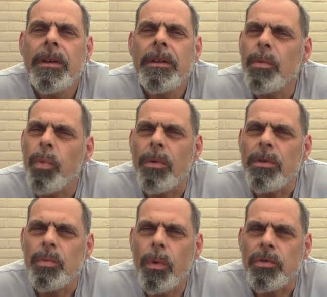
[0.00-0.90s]
The world
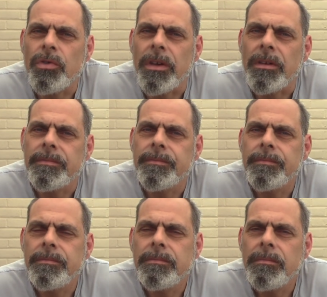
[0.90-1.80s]
is watching.
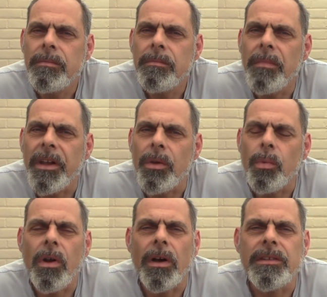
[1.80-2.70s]
Many
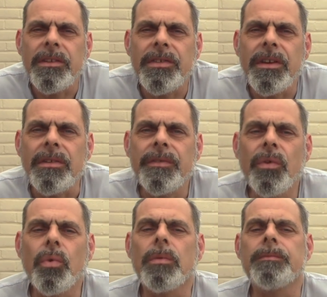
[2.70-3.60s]
would like to see us
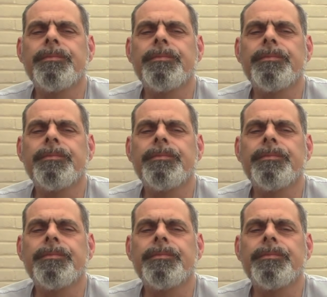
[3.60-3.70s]
fall.